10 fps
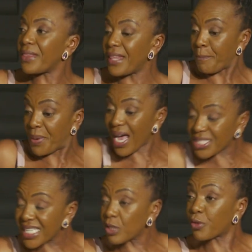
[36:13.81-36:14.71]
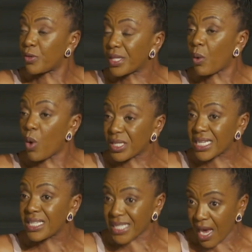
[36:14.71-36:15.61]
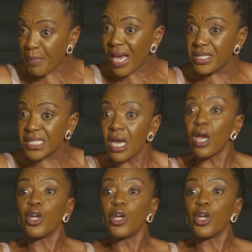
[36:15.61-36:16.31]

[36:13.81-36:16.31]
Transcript: the passing through the waters happens,